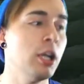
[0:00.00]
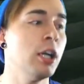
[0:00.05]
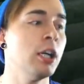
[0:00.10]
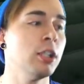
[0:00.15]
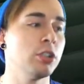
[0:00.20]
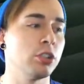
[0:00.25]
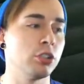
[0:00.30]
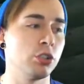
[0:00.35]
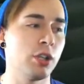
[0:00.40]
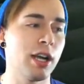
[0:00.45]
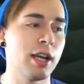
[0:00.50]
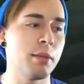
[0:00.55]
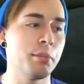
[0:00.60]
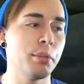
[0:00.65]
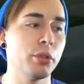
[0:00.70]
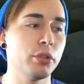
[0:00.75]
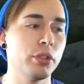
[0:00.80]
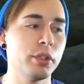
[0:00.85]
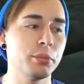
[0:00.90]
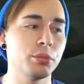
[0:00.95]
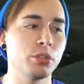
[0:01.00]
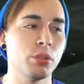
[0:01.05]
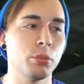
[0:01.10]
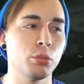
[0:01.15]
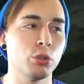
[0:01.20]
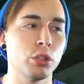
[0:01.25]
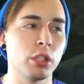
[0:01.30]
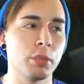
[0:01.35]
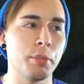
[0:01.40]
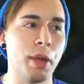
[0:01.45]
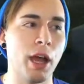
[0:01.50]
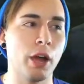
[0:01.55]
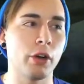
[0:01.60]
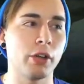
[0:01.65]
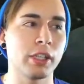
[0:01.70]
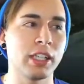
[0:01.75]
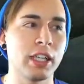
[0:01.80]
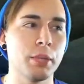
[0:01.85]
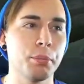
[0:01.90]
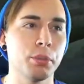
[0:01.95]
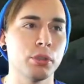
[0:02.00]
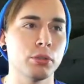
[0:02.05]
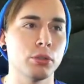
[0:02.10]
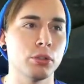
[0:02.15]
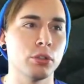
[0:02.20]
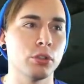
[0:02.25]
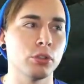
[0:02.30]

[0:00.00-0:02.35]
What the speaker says: to try and build up some runic power, keep your runes,